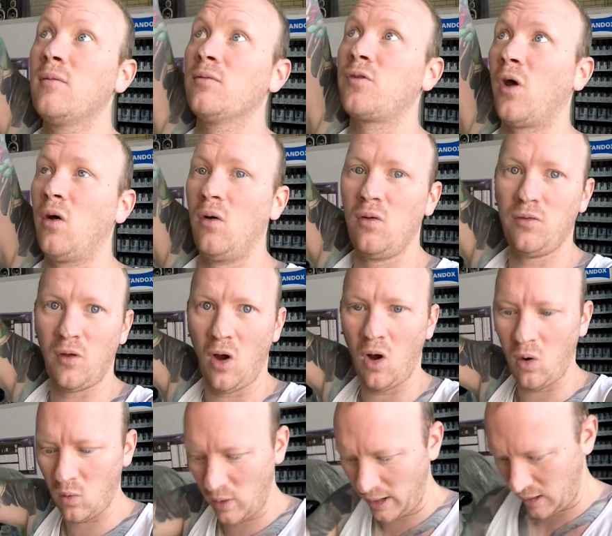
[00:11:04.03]
So the
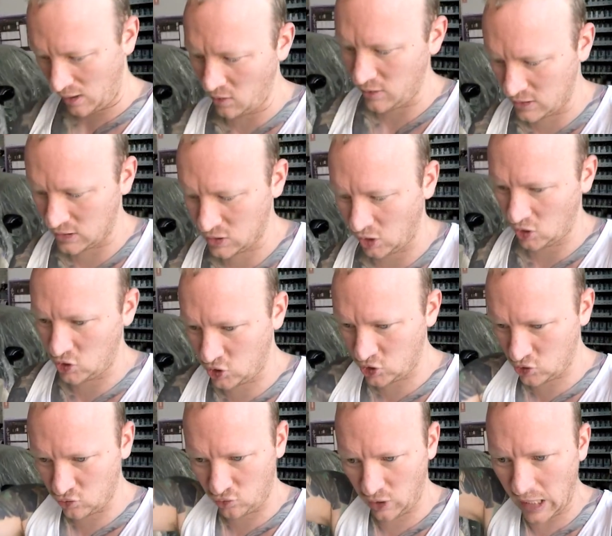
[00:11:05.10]
whole way it would just go
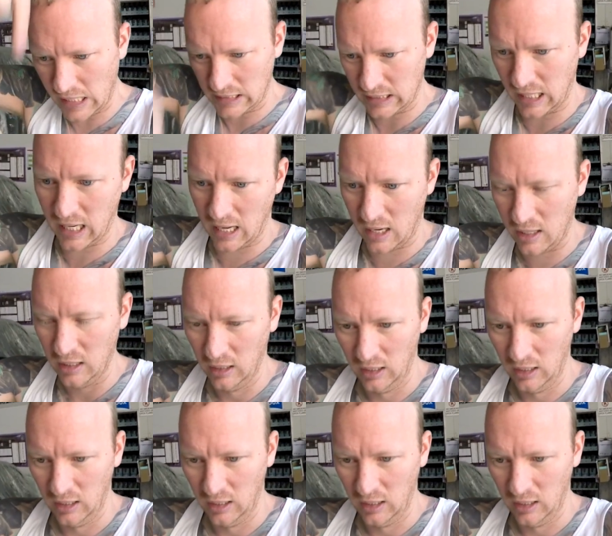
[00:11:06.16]
straight down,